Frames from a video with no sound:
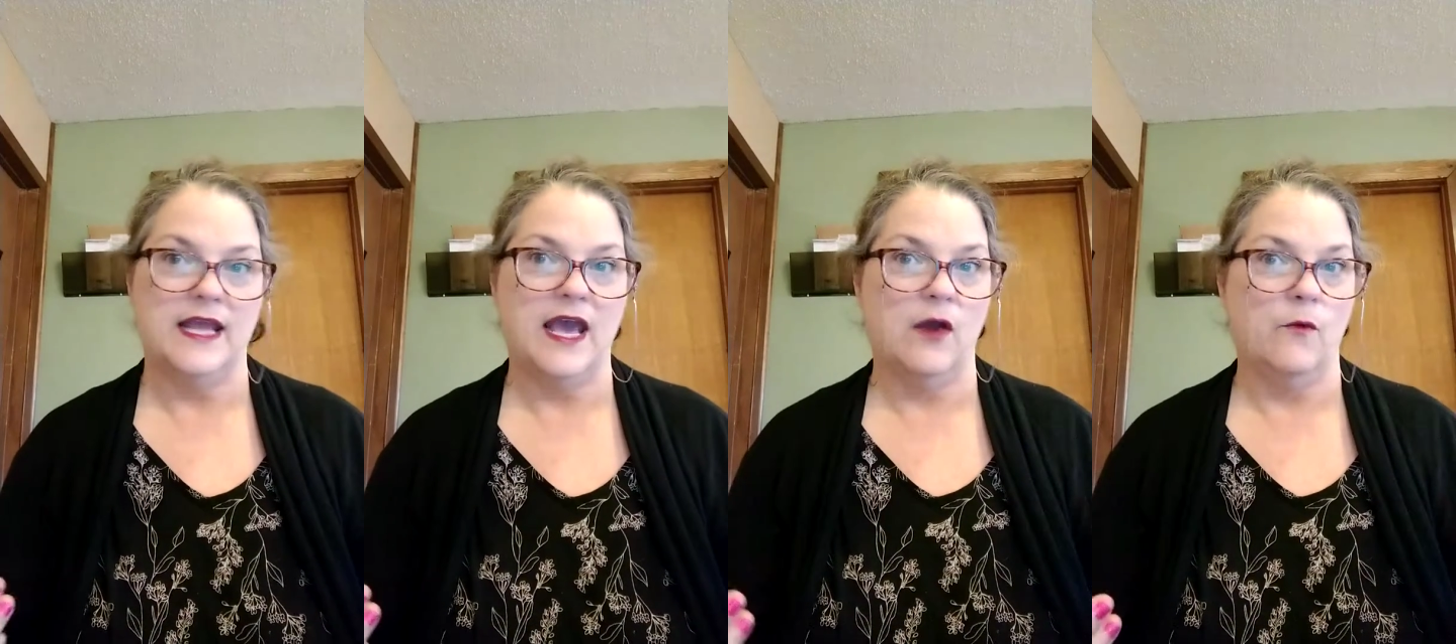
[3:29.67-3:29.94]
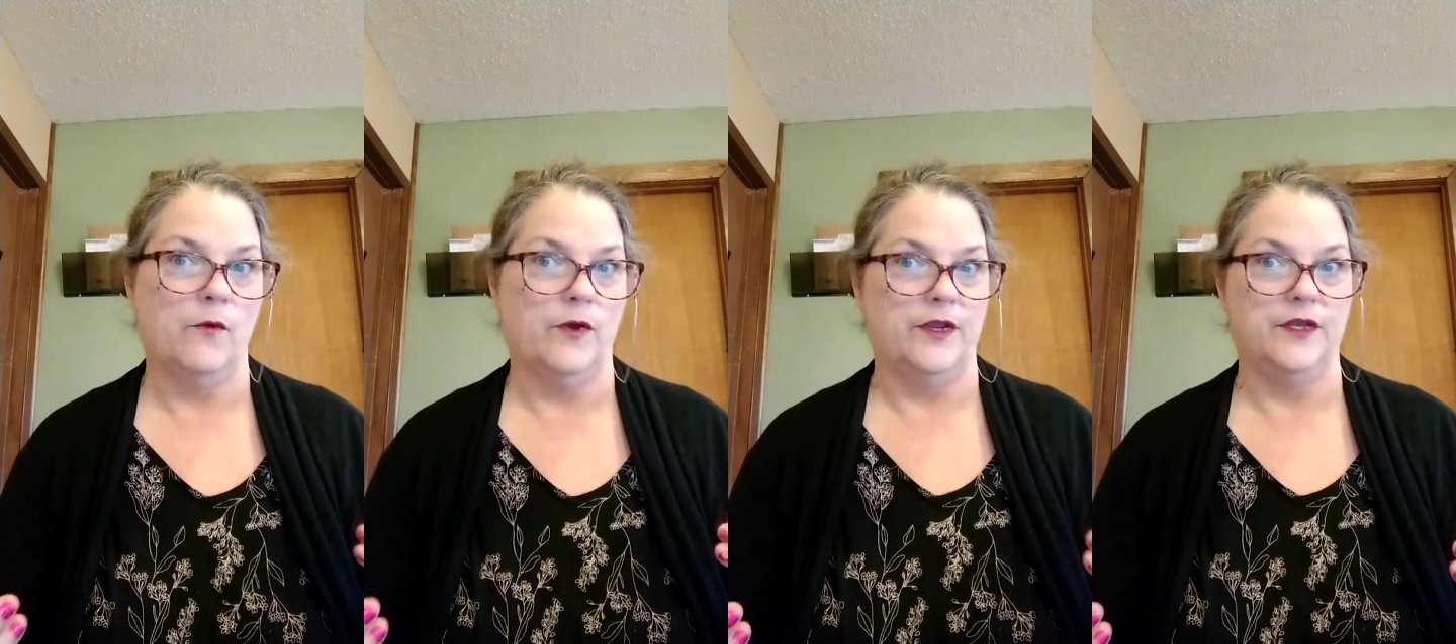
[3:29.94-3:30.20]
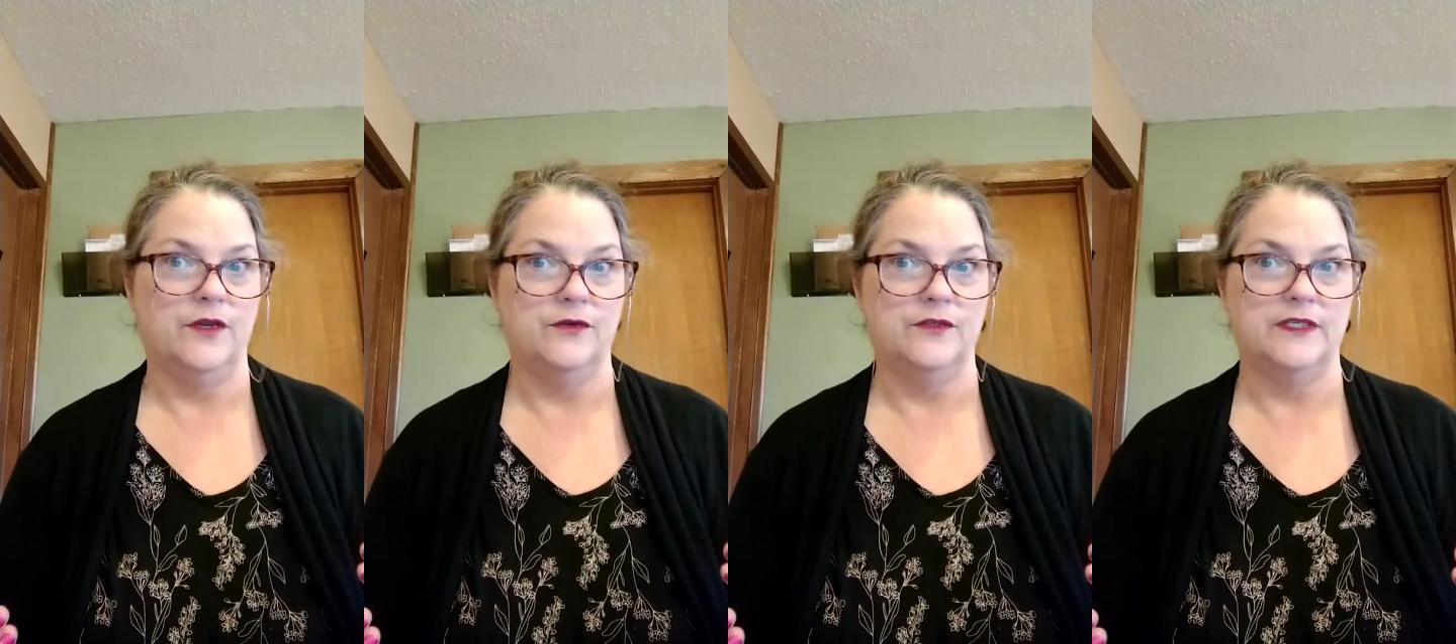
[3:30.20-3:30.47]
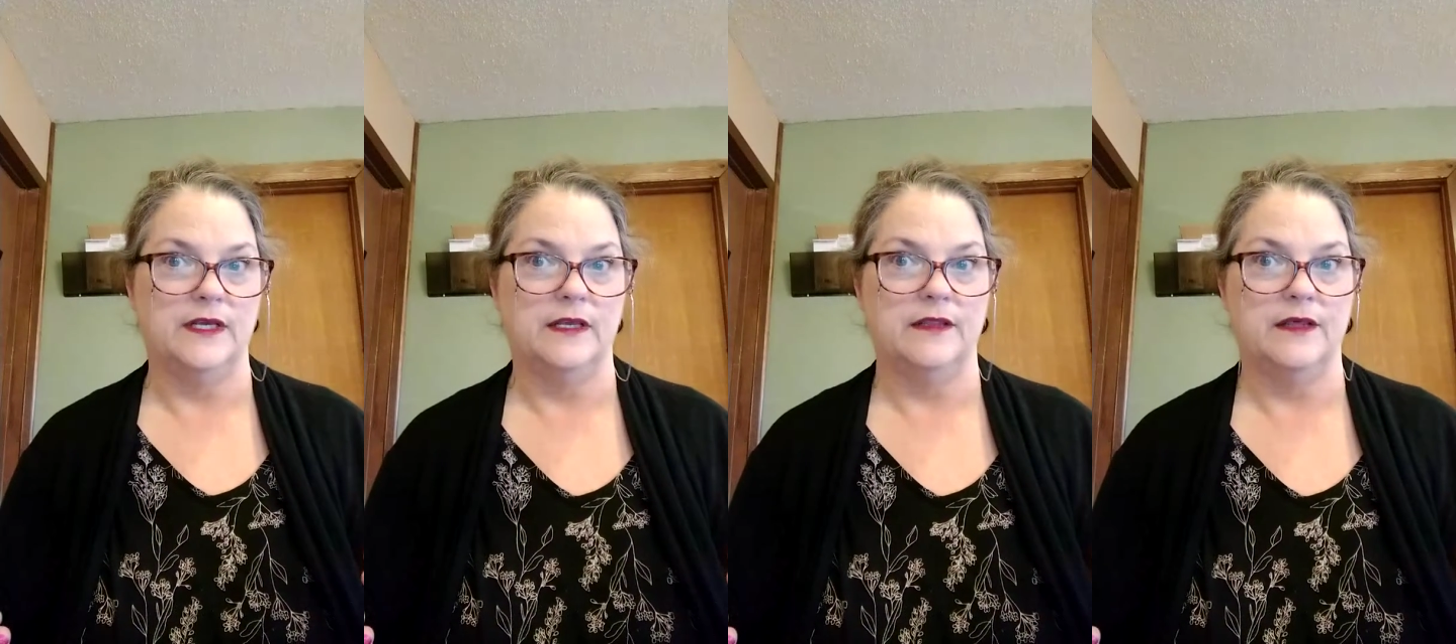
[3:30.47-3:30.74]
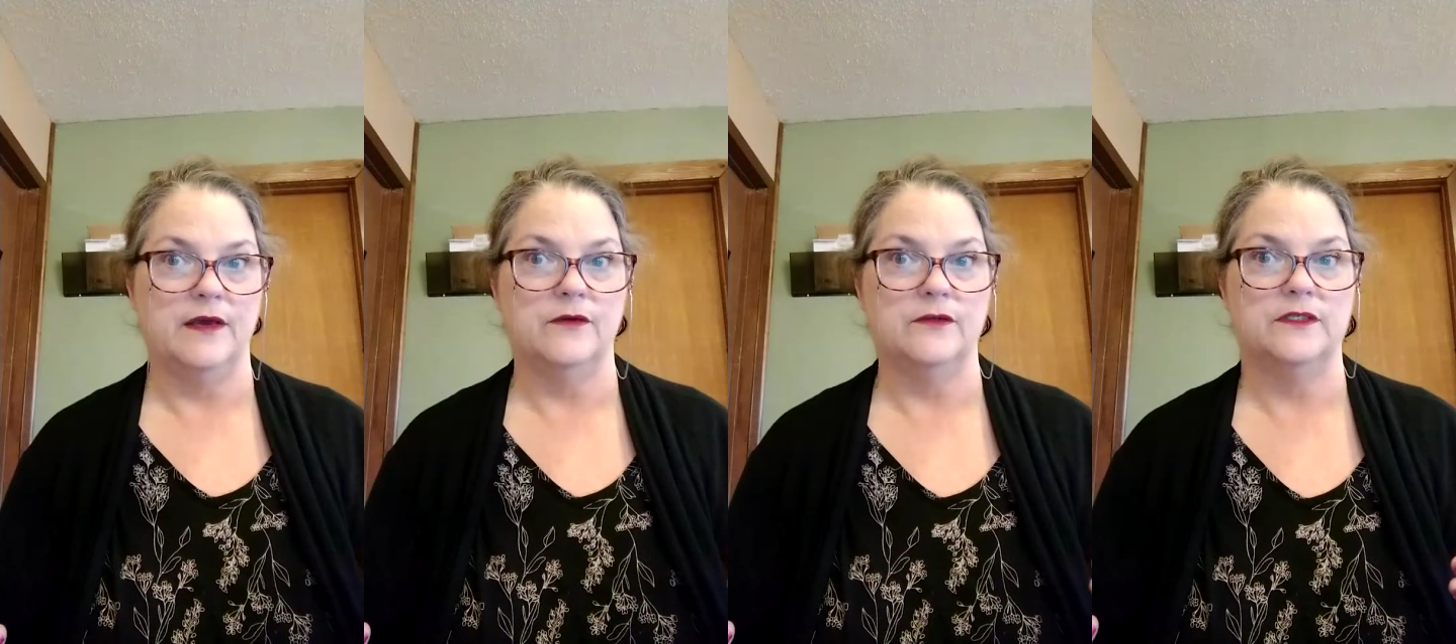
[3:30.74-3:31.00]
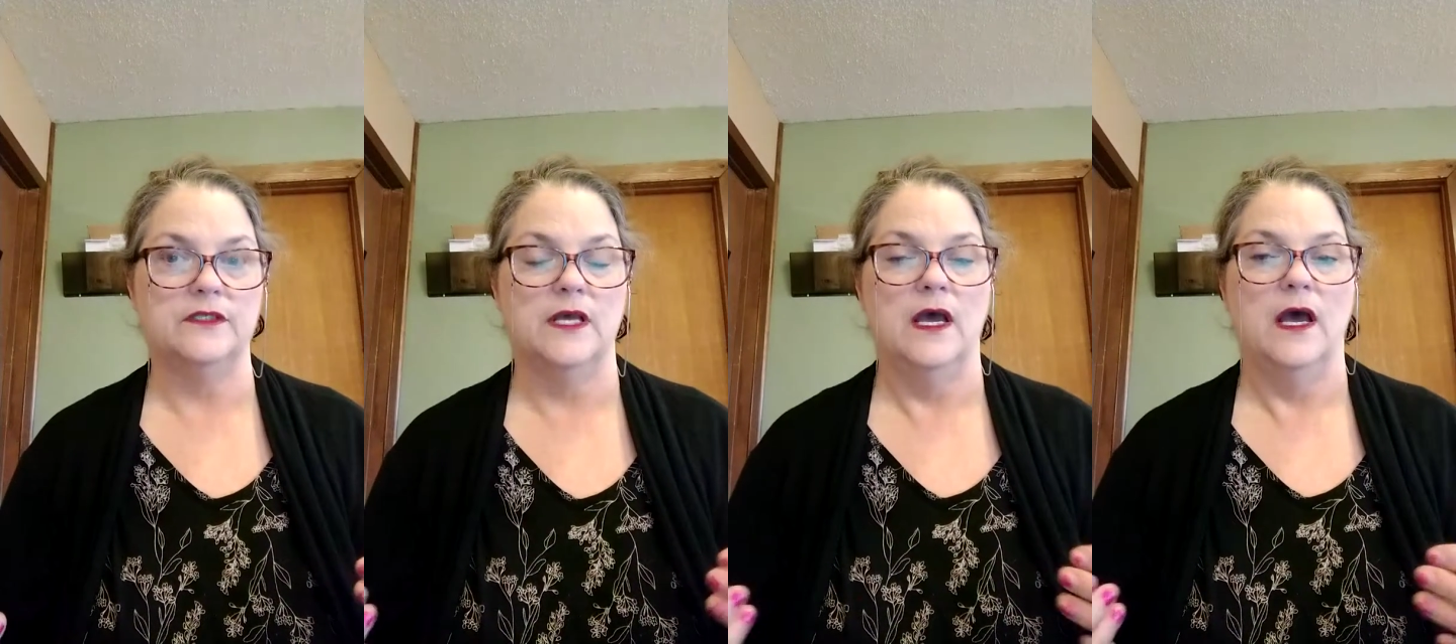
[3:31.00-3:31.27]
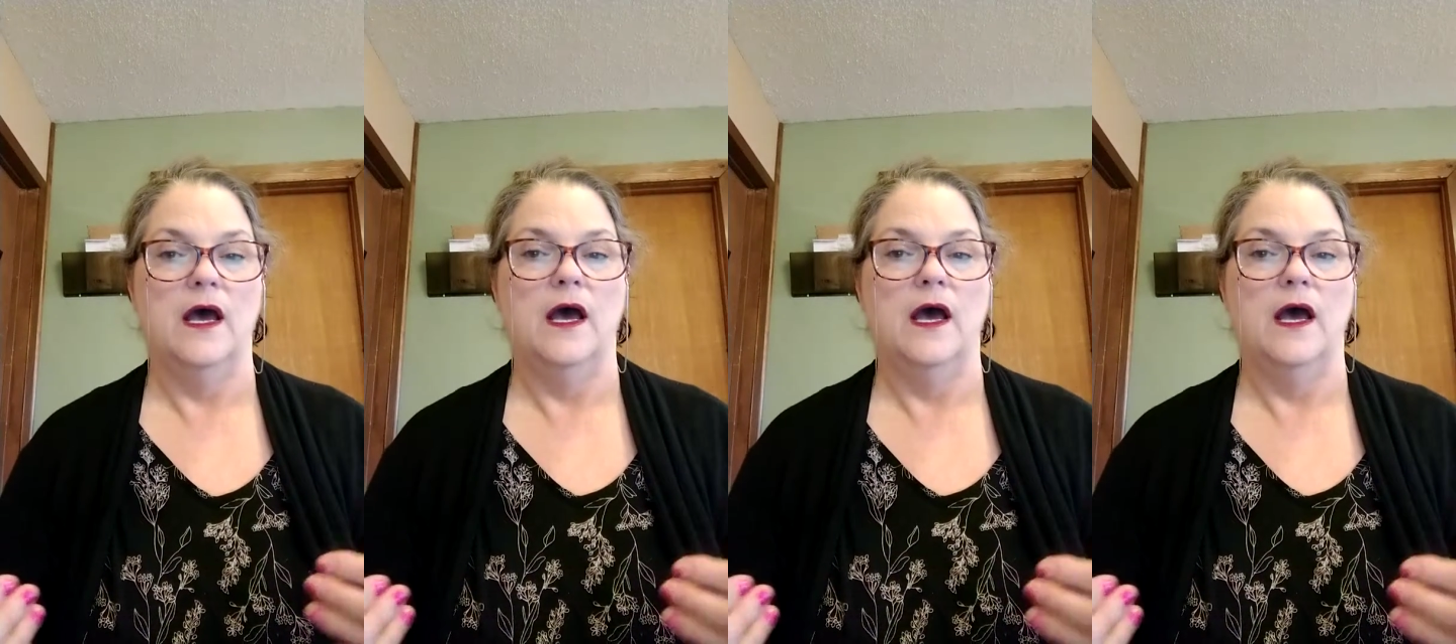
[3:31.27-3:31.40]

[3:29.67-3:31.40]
how we're using those.